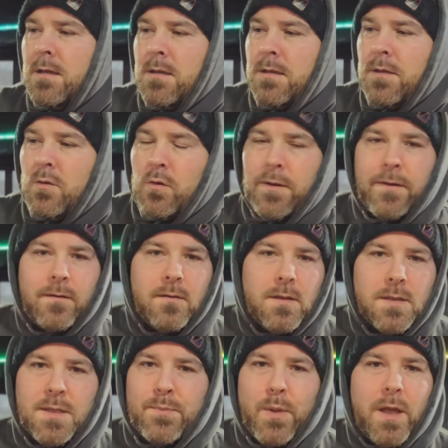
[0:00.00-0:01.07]
you know, the
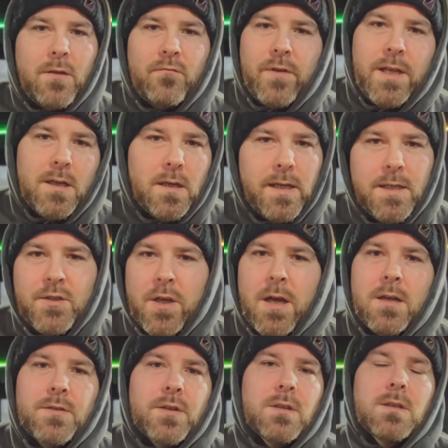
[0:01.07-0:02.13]
split relay
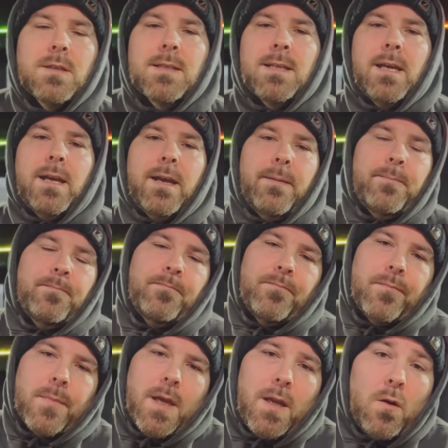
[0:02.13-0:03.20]
chargers
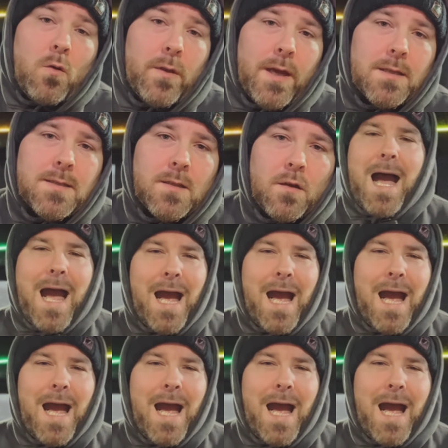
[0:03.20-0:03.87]
and all that stuff.